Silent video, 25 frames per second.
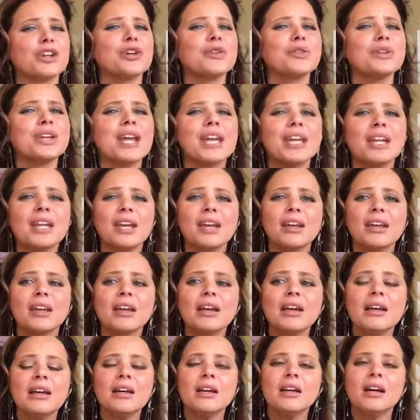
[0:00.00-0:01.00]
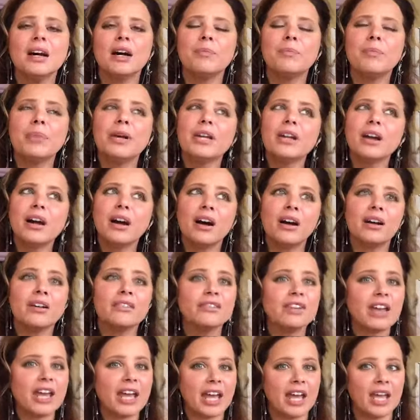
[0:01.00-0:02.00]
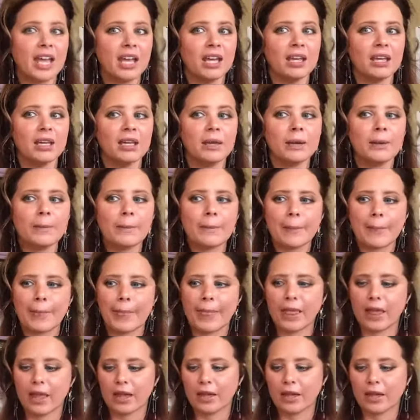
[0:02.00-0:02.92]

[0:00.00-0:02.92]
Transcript: that are creating a bit of a